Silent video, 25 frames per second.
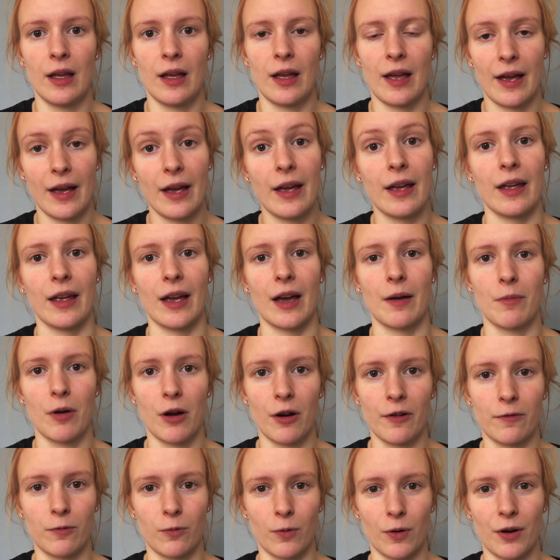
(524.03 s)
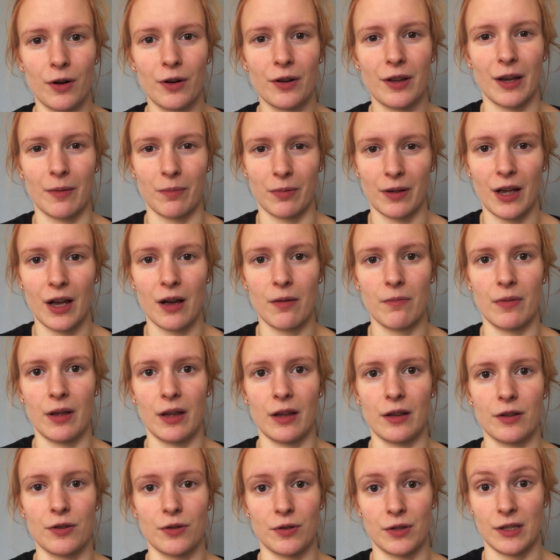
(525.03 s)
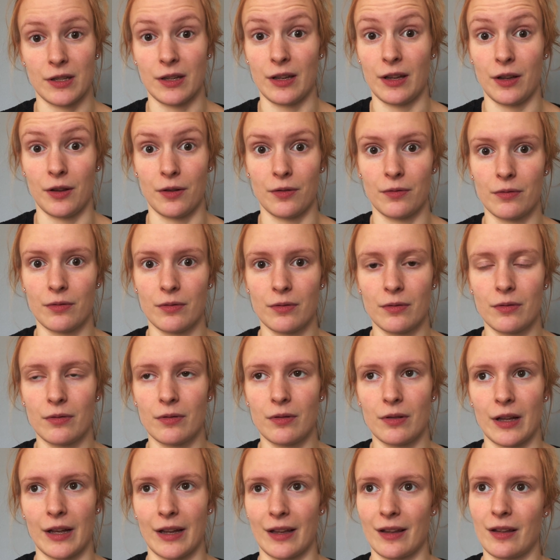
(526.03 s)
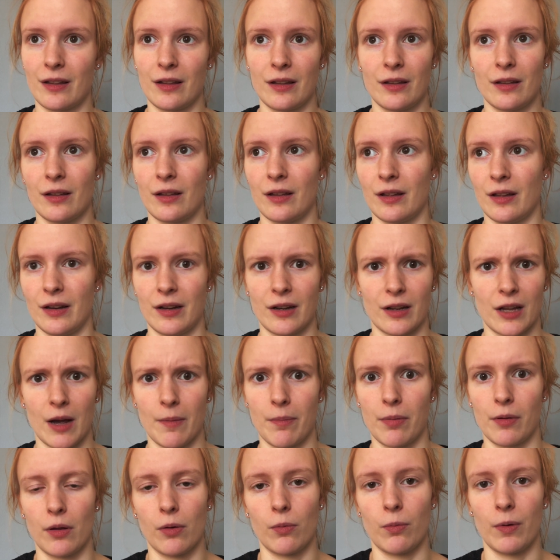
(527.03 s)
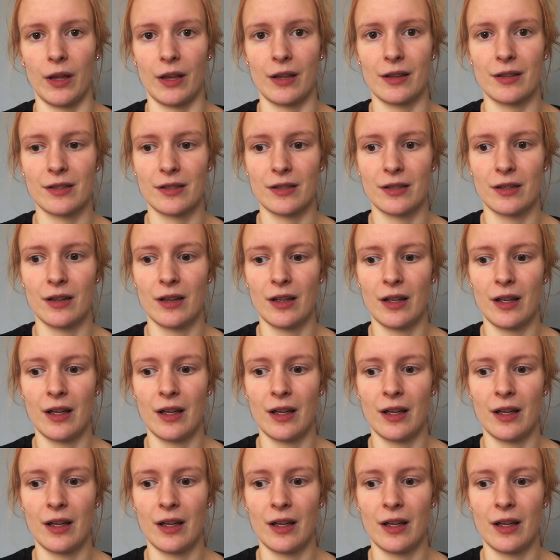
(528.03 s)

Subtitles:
hey, I'm off work, I'm coming to see you, like in a couple of weeks.